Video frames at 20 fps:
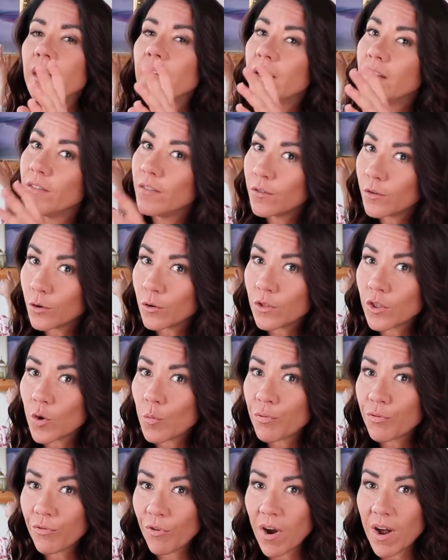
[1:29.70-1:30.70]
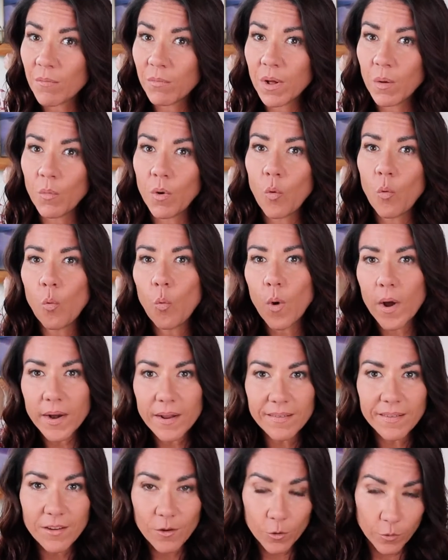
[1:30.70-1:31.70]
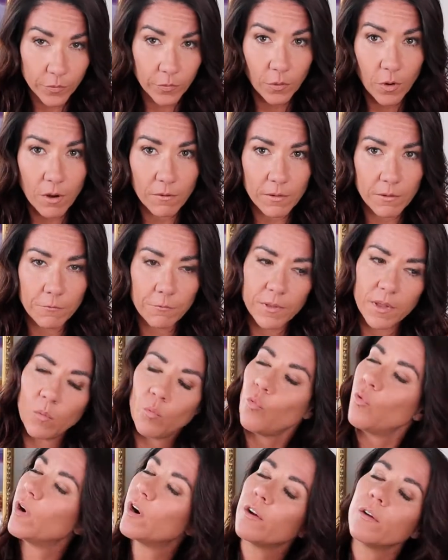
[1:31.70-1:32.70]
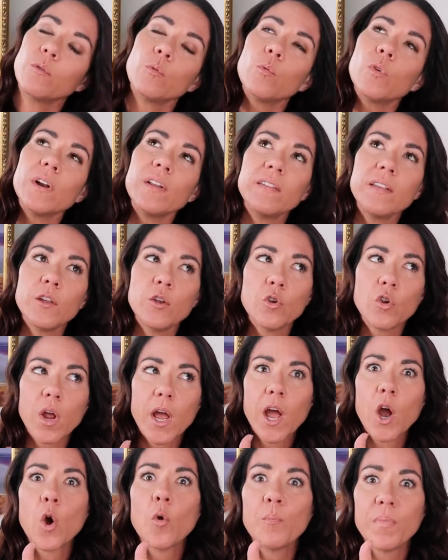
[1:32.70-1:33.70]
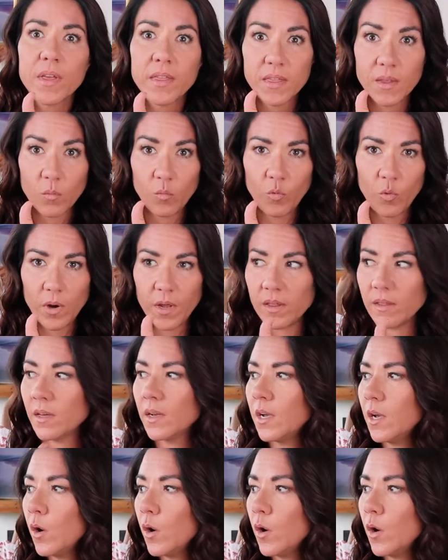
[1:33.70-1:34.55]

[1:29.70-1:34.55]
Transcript: insert their problem. What is it you're solving for them? What is it you're helping them with?